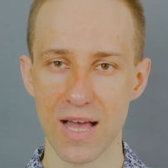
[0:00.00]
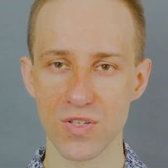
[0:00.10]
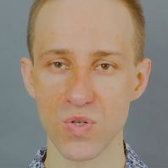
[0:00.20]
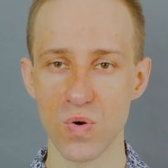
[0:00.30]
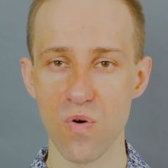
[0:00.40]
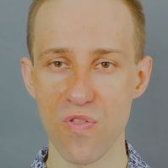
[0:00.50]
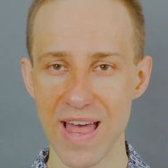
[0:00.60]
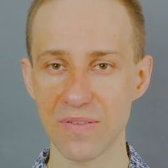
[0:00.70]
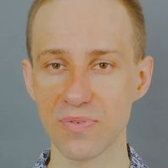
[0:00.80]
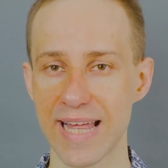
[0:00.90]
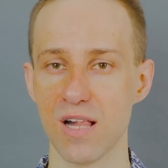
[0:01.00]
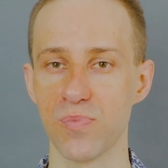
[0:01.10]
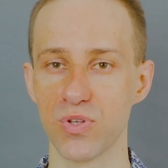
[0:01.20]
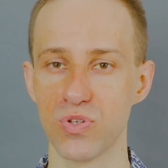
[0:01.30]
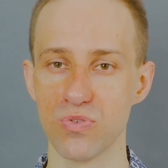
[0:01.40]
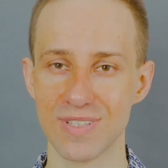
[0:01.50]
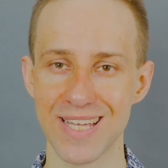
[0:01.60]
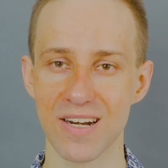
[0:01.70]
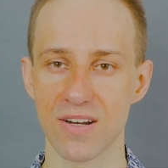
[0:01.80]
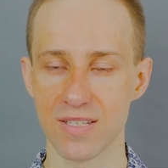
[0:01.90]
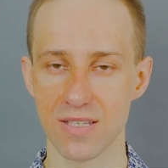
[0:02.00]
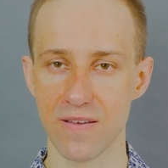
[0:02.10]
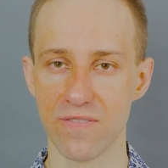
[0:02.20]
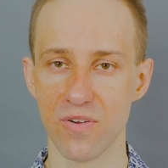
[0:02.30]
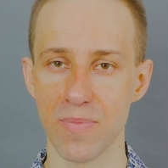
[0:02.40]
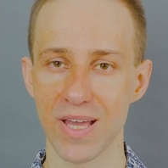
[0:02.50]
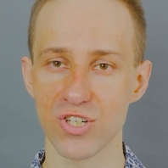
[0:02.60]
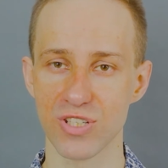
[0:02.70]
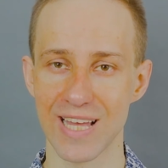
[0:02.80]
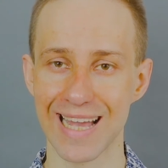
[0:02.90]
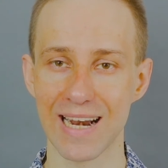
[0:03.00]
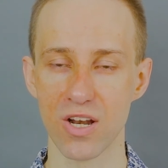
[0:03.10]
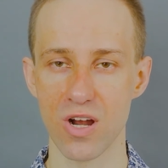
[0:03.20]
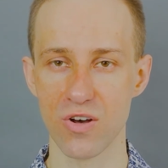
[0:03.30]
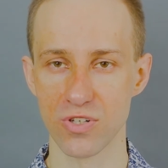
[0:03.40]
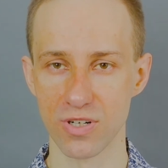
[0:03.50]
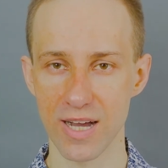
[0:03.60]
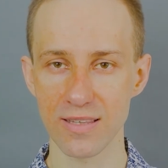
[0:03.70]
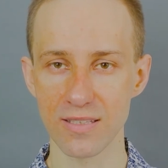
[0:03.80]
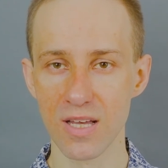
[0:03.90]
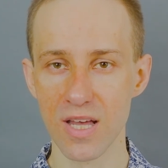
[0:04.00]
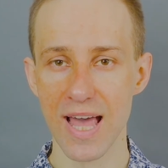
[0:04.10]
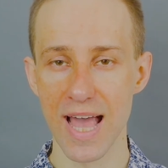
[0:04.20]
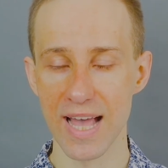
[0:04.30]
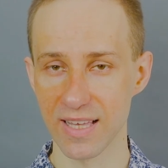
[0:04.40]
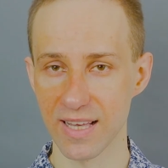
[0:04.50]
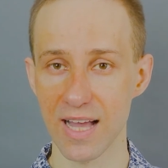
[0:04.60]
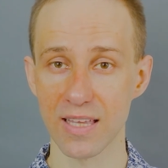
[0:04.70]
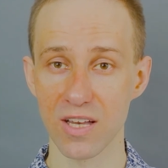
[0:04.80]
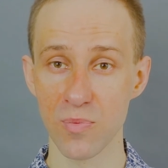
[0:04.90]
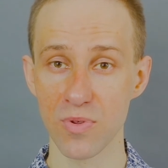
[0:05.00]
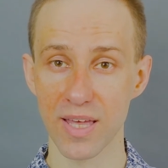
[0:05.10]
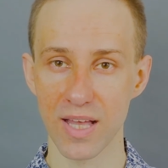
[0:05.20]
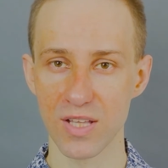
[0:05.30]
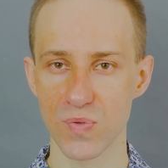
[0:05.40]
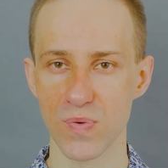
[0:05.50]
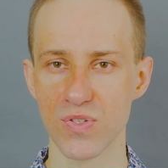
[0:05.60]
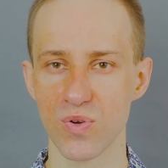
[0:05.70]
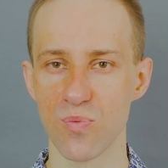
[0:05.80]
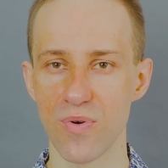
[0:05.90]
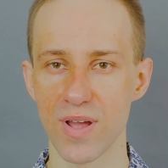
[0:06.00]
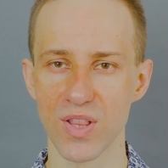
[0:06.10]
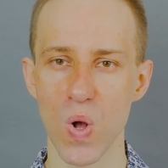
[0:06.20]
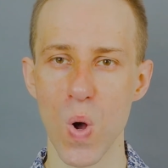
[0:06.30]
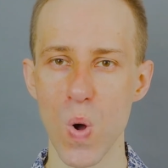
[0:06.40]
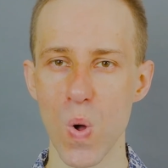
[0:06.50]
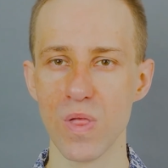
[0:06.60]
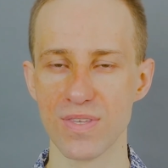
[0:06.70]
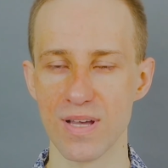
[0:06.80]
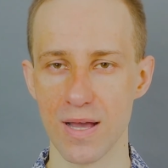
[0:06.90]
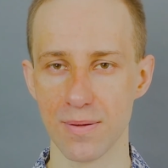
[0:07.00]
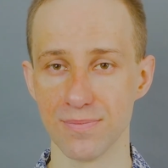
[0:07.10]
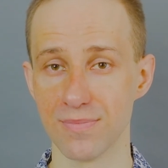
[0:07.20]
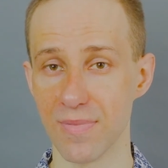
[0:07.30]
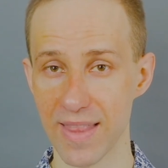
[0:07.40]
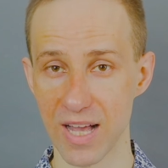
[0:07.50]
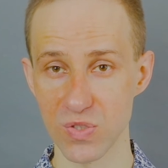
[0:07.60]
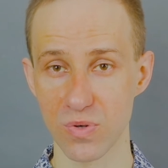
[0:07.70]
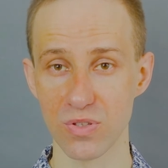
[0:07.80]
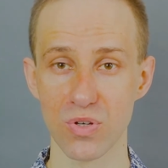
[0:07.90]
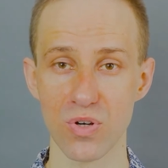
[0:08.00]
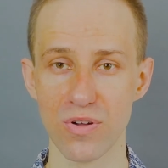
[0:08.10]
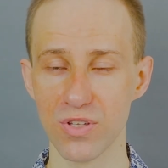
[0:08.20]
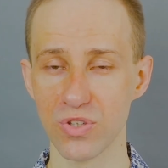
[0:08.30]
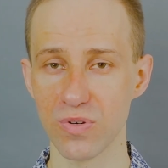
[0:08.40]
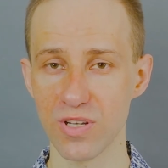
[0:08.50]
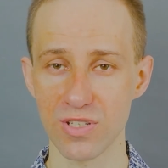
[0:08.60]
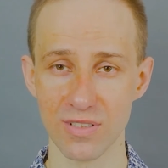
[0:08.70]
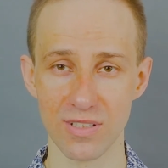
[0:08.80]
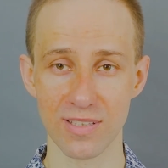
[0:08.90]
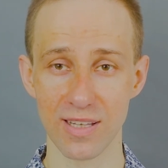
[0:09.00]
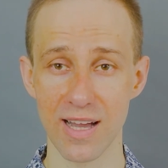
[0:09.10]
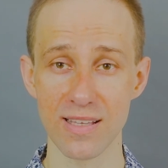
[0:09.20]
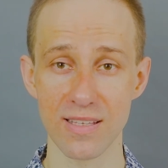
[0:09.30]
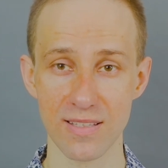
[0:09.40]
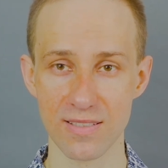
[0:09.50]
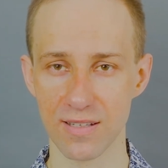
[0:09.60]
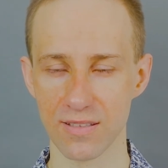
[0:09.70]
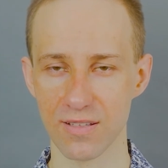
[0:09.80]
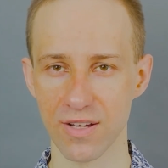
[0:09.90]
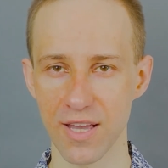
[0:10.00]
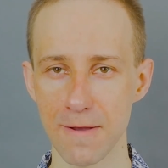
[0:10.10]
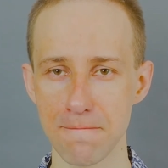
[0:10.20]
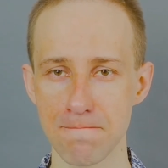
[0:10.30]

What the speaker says: So that will help you to decrease inflammation and clear out your gut. And the gut communicates with your brain all the time. That's what you call intuition, the gut instinct, okay?